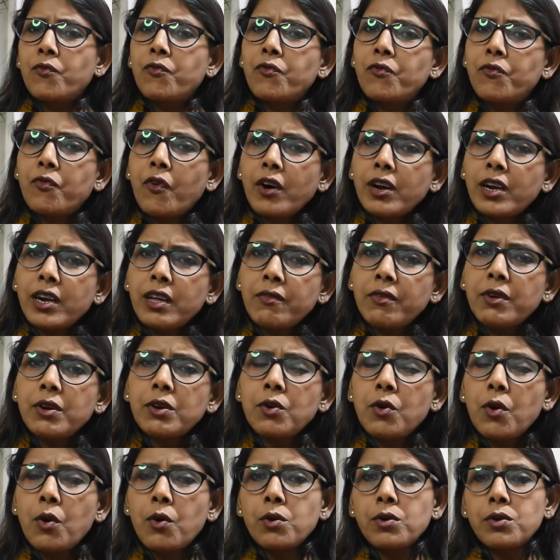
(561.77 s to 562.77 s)
Whatever
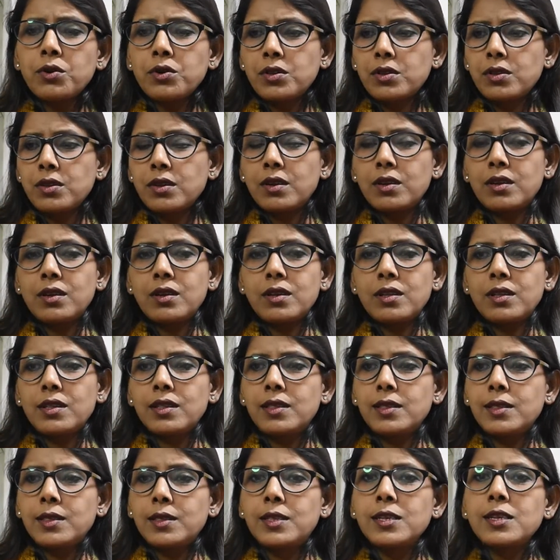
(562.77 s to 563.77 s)
course
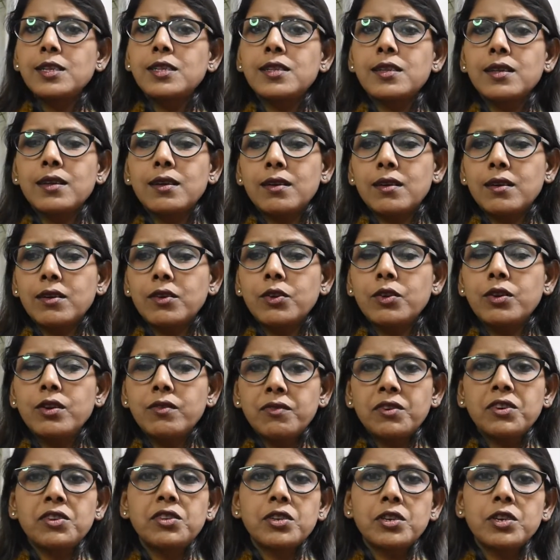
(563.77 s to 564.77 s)
this
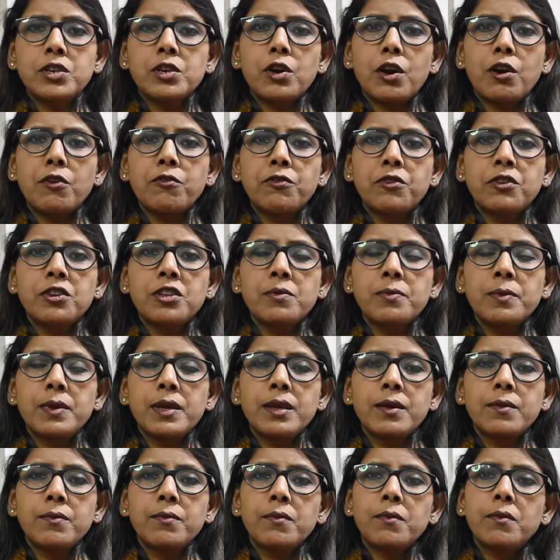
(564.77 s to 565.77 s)
university offers
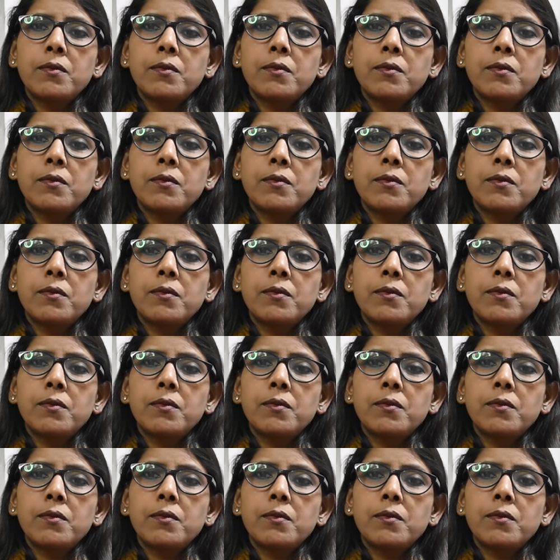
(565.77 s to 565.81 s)
me,